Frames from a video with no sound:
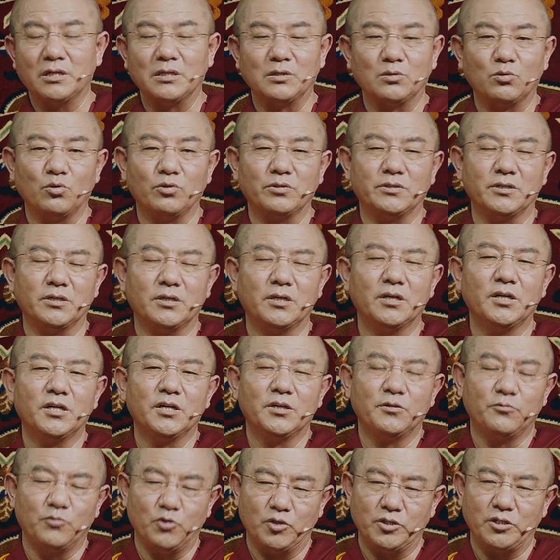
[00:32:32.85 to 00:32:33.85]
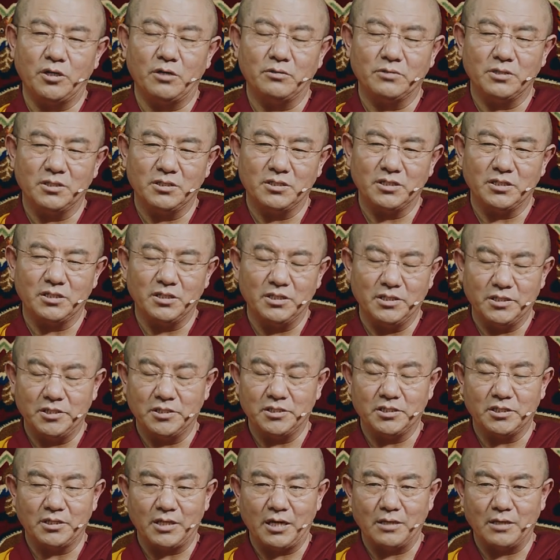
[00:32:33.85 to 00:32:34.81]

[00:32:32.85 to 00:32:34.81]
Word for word: by Maitreya Bodhisattva,